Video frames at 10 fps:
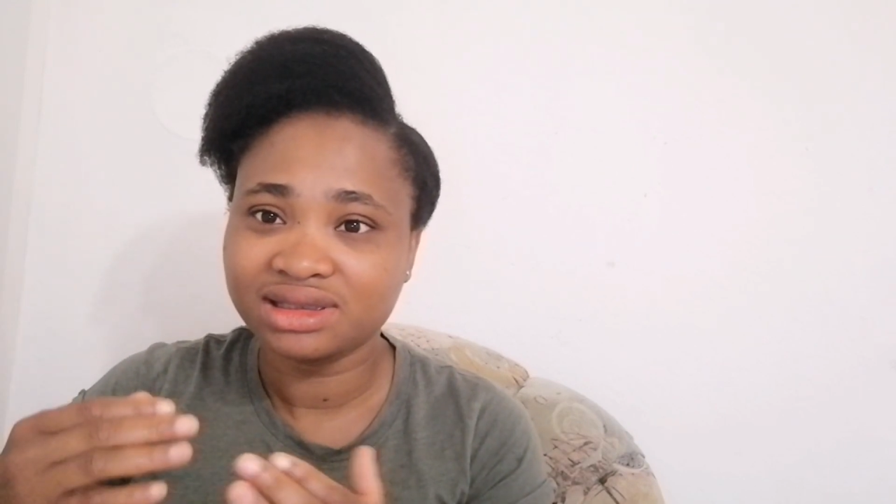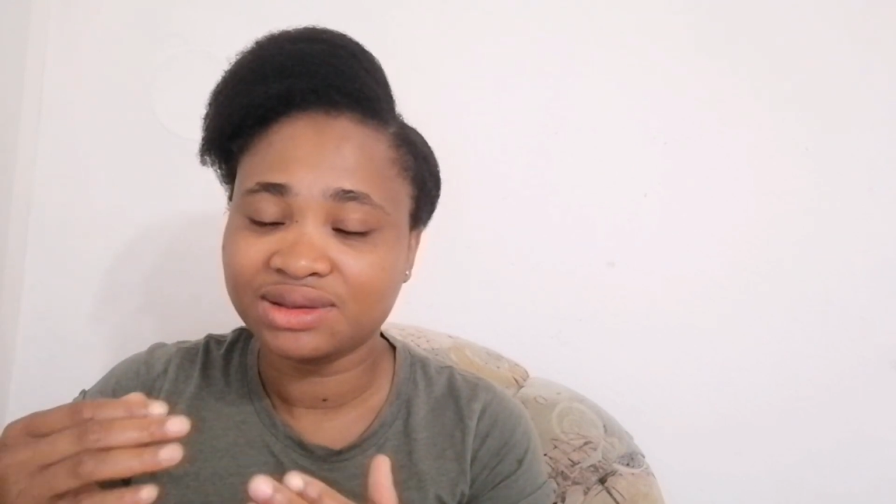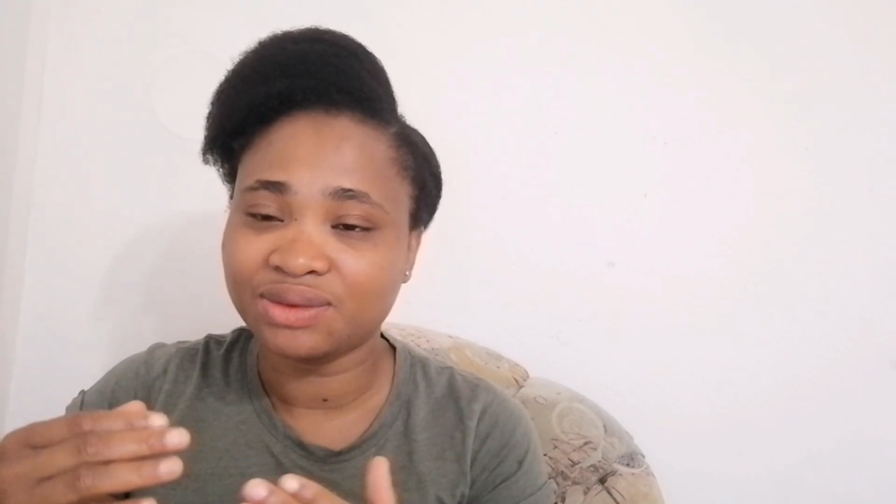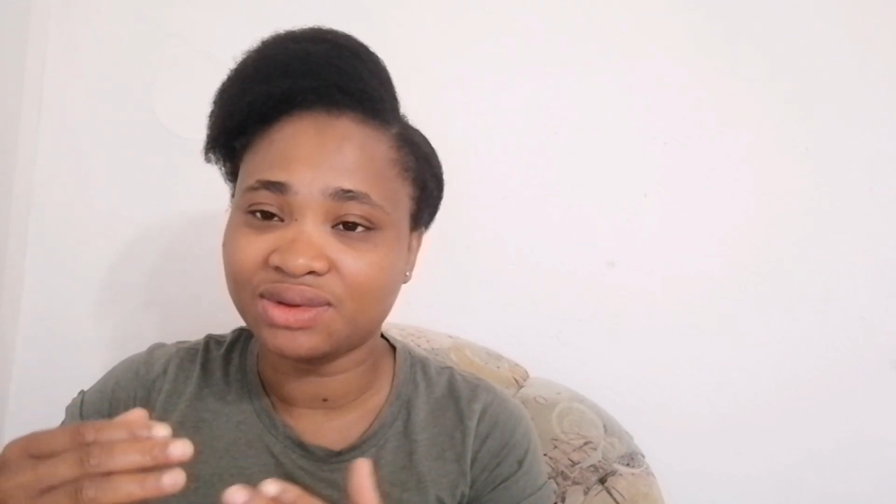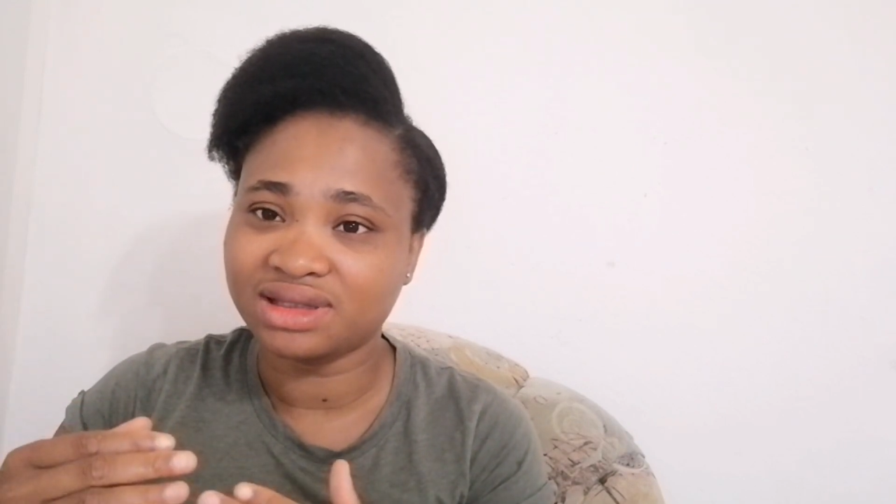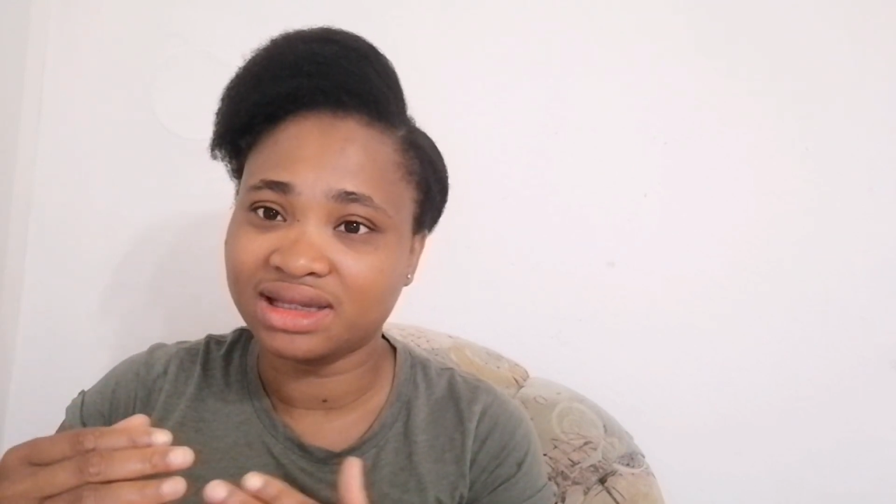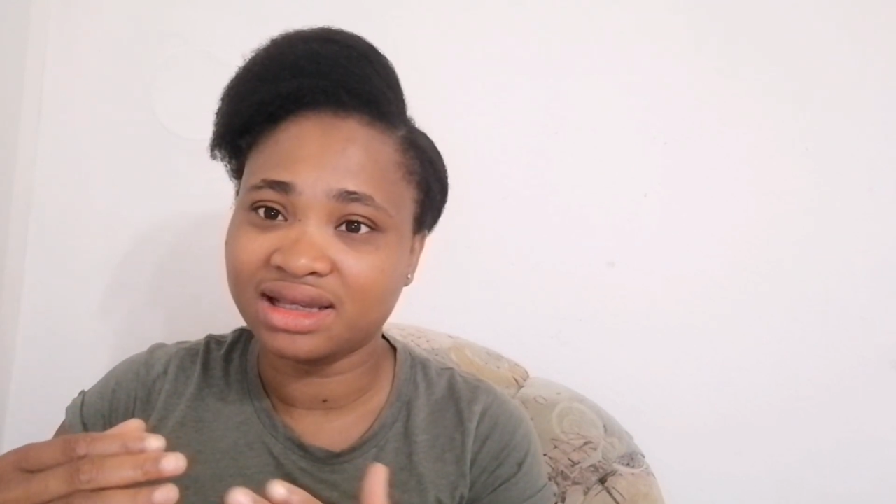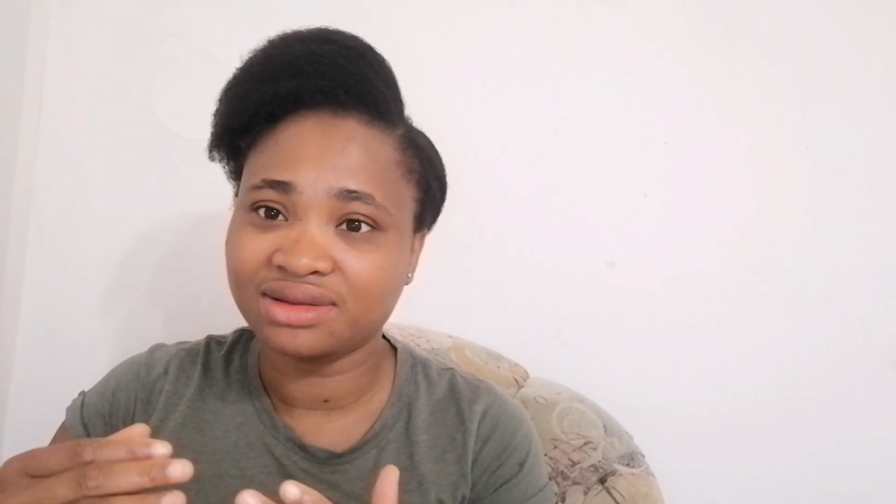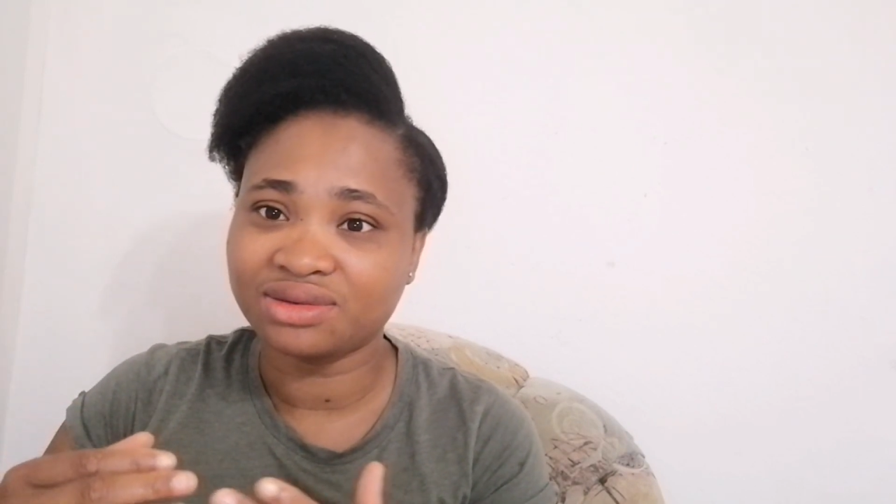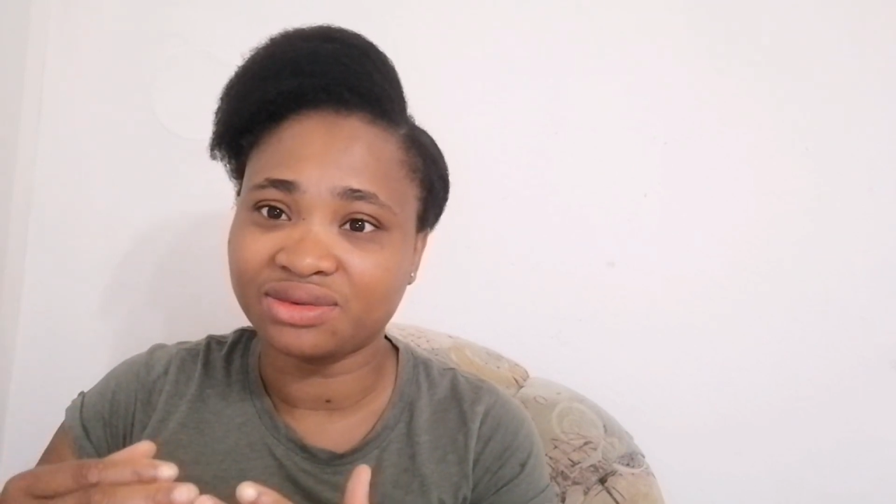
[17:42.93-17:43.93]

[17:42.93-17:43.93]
This was the case